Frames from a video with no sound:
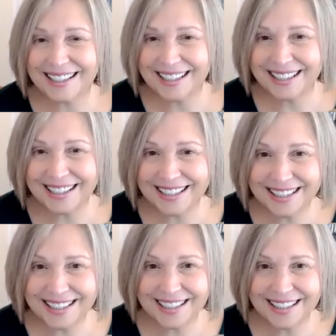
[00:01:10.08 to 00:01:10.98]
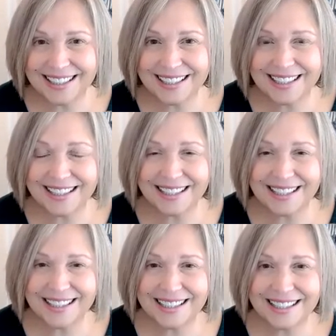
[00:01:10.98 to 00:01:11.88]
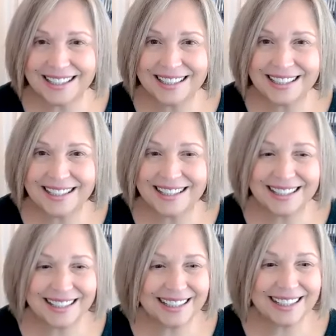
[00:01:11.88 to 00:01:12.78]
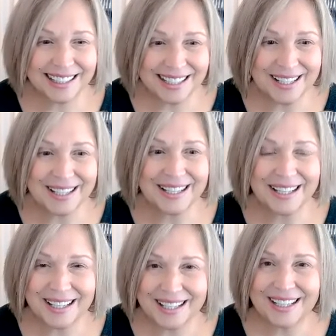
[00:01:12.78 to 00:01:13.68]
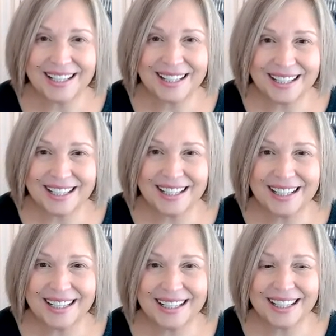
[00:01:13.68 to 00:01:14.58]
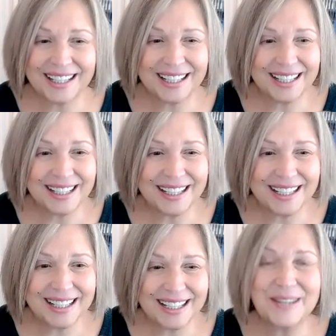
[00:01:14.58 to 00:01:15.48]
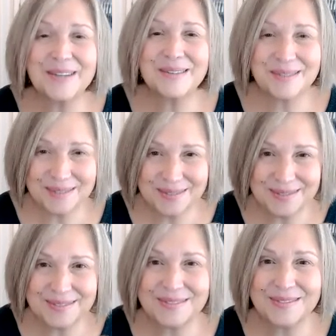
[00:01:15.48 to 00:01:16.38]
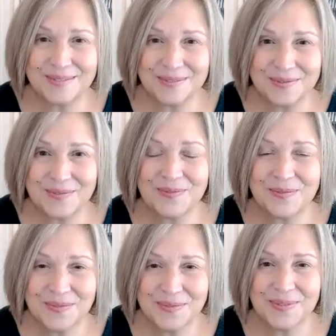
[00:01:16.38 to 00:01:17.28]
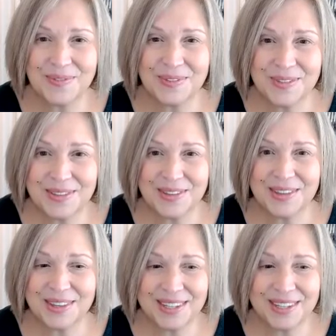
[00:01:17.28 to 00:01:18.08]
No words are spoken by the person on screen.